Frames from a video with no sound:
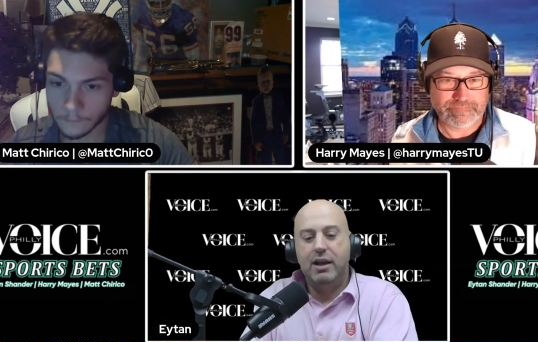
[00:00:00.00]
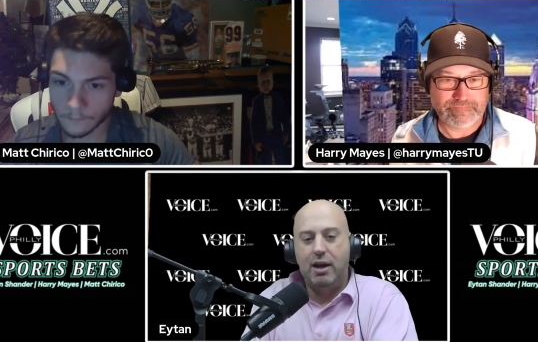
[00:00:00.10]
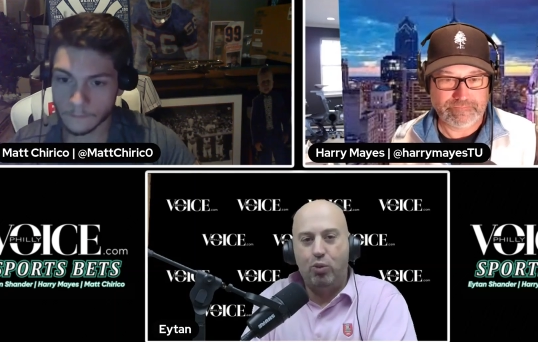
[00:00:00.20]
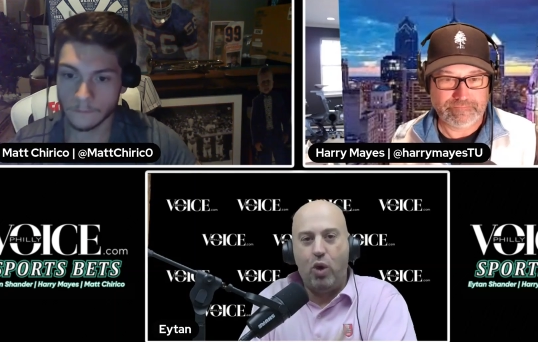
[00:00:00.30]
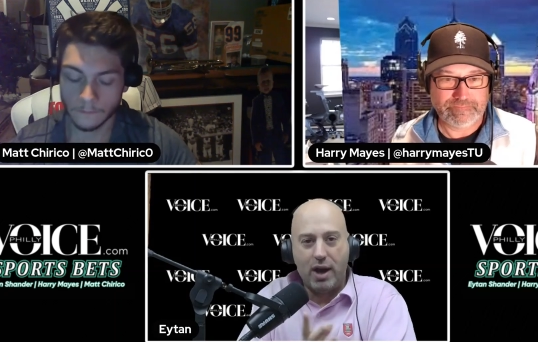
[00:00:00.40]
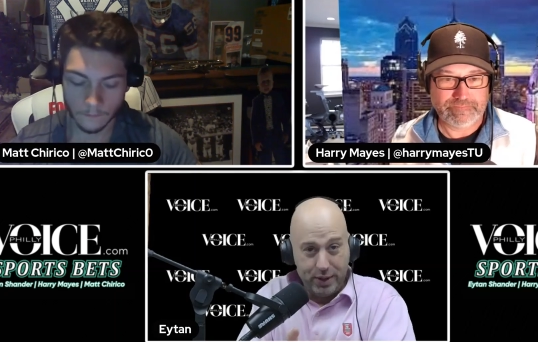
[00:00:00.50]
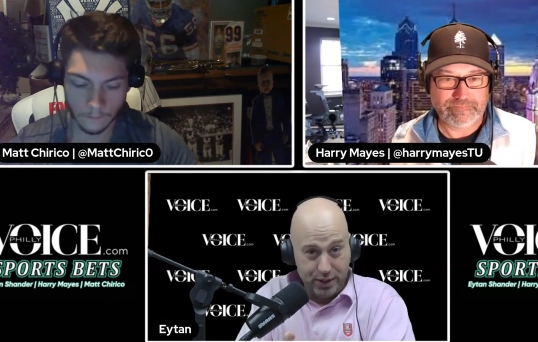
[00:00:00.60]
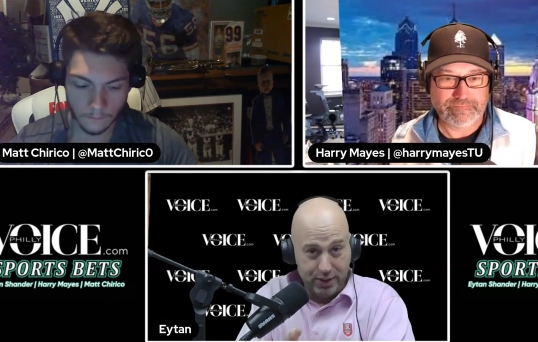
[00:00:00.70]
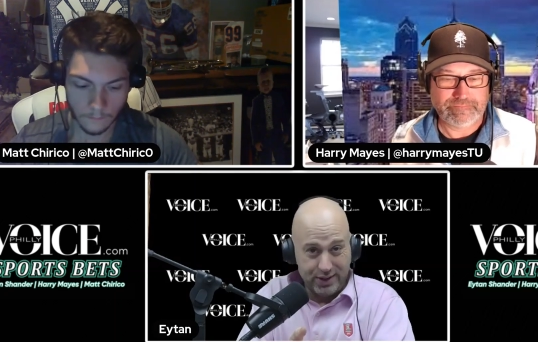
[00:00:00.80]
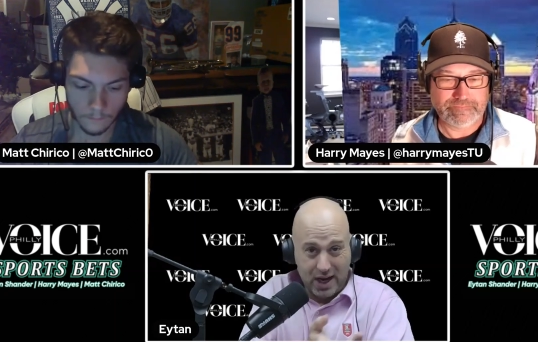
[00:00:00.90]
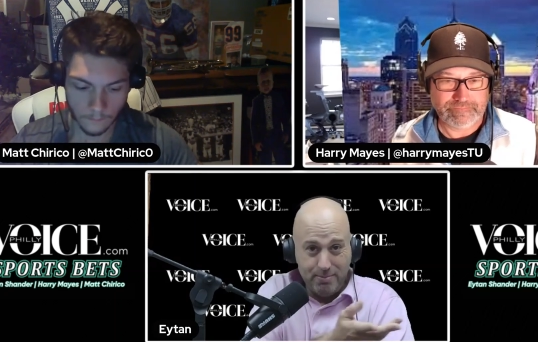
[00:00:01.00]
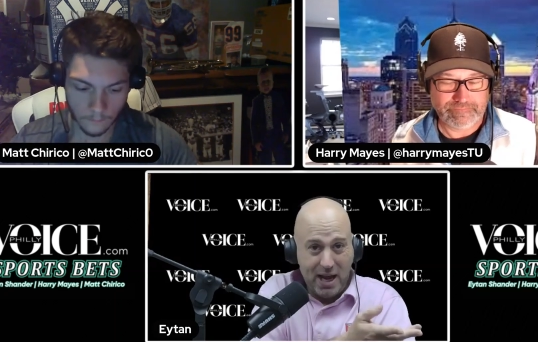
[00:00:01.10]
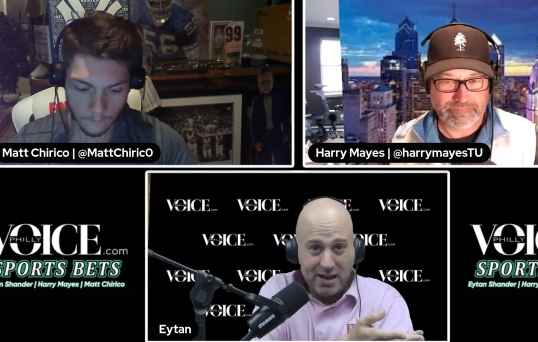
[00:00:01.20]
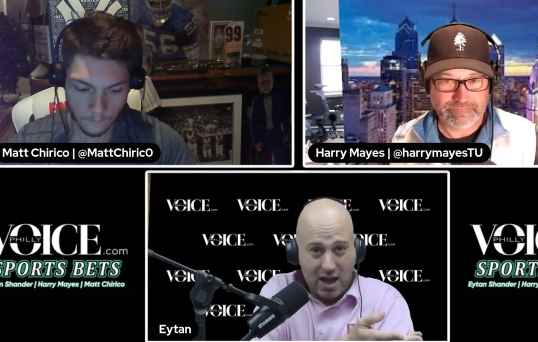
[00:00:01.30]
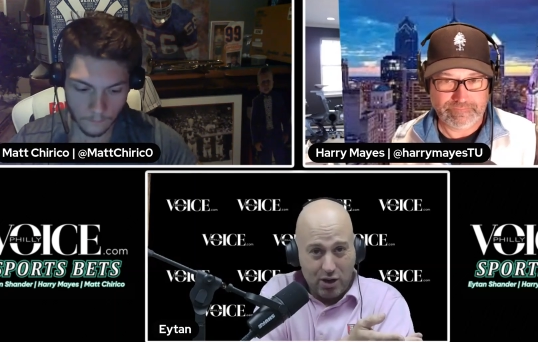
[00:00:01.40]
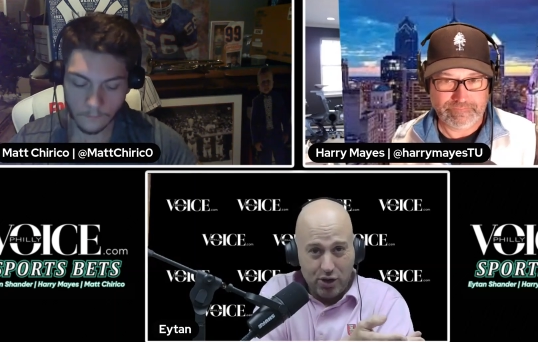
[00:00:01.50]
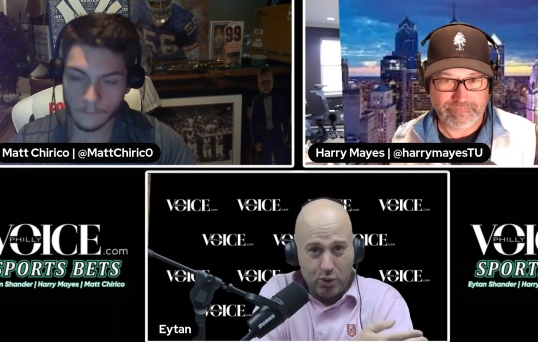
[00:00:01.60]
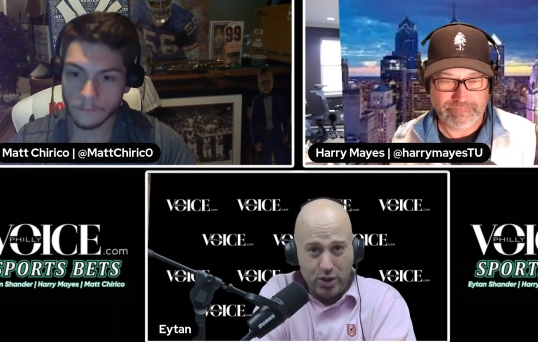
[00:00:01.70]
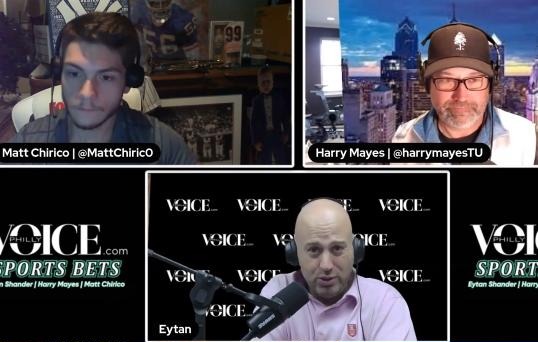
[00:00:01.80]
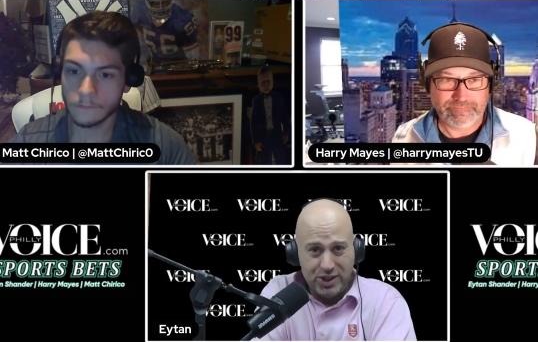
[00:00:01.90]
Speaker 1: Why don't we do this? And Matt, I don't know where
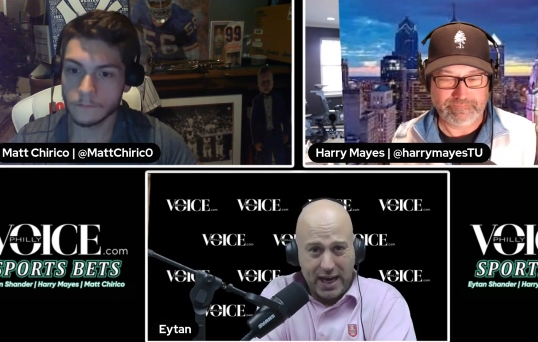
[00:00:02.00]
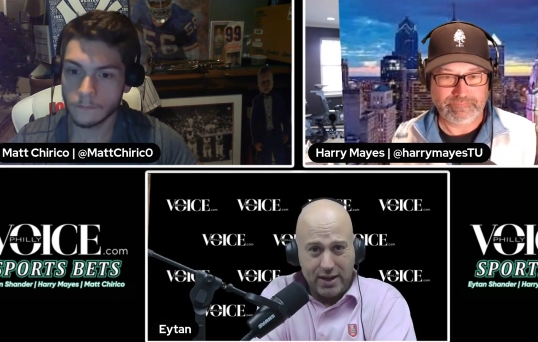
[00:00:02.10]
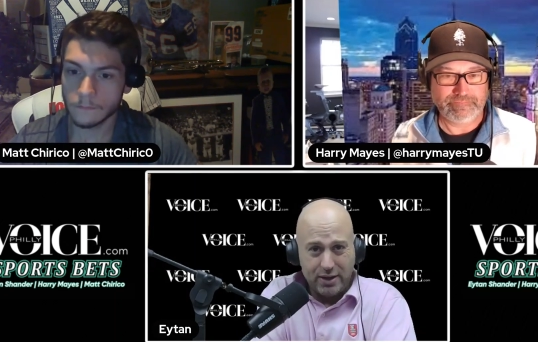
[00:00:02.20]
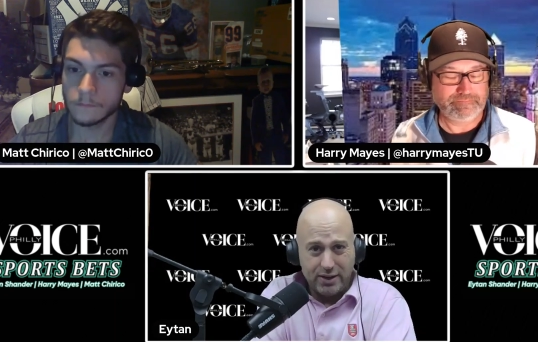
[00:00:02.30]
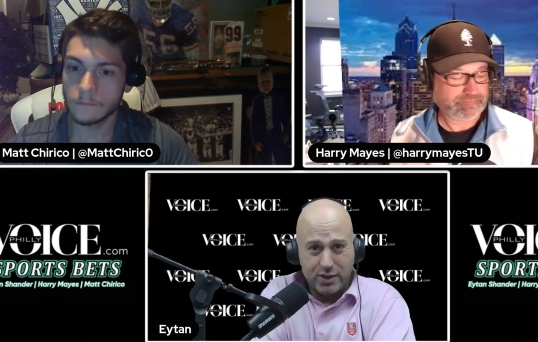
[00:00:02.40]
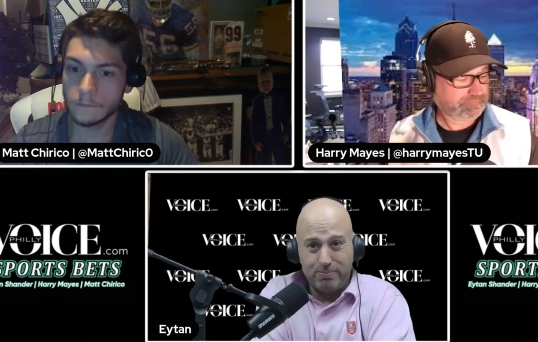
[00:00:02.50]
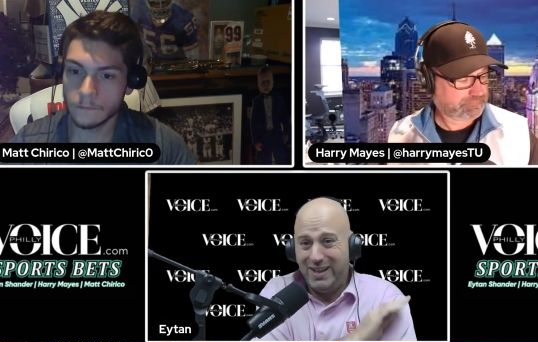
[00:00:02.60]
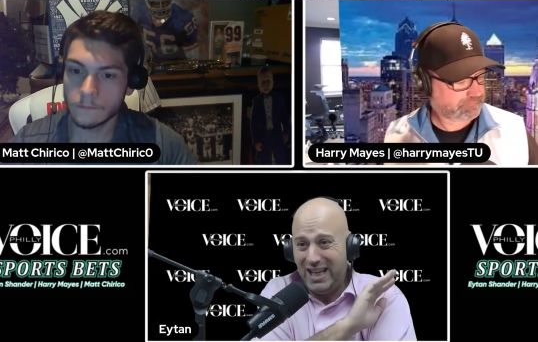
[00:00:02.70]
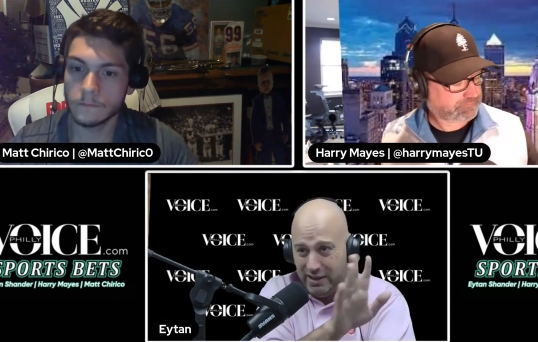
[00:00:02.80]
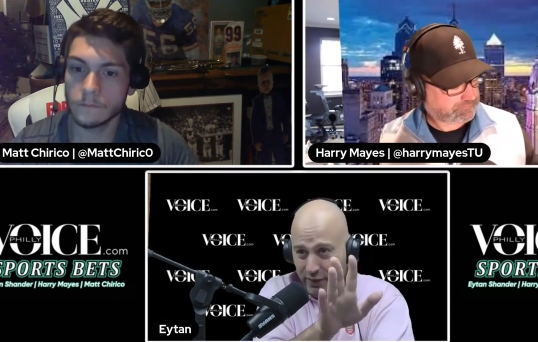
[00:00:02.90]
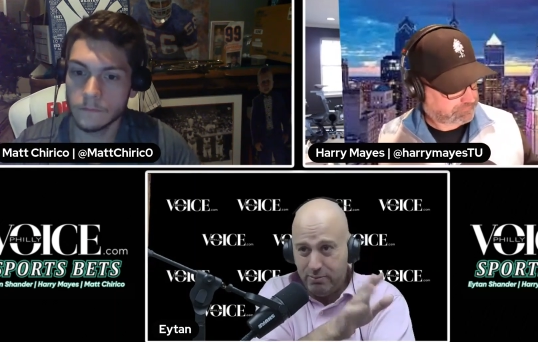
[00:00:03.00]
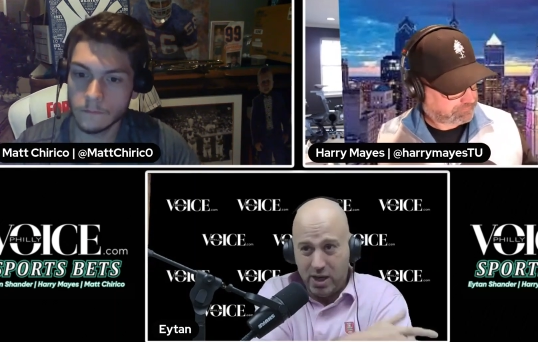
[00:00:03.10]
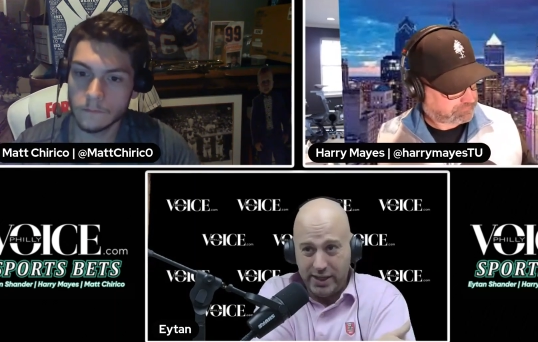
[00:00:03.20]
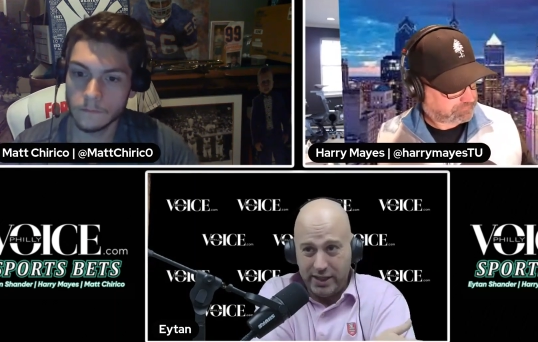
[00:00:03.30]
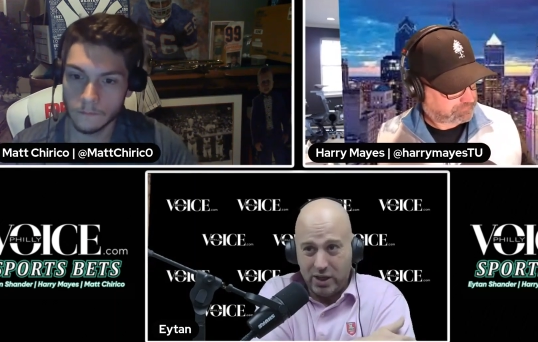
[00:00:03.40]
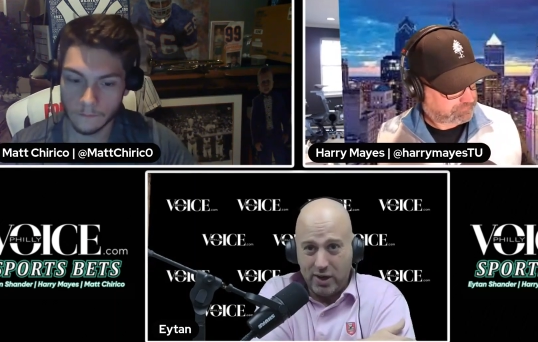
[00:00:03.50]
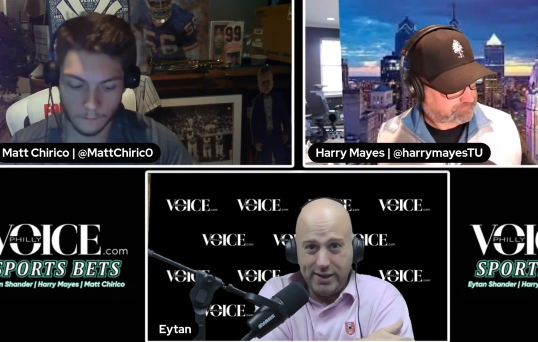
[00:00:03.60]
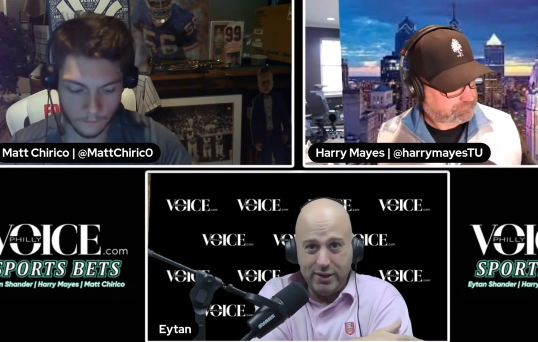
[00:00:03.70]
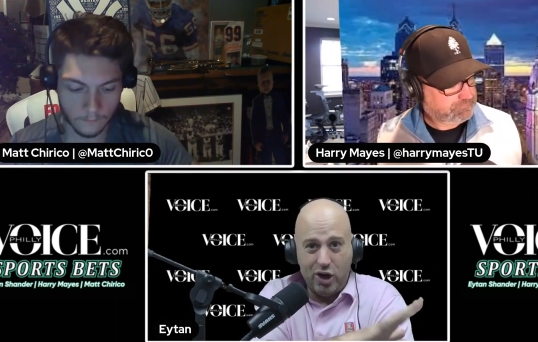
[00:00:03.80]
you stand on this. Even money. All right, no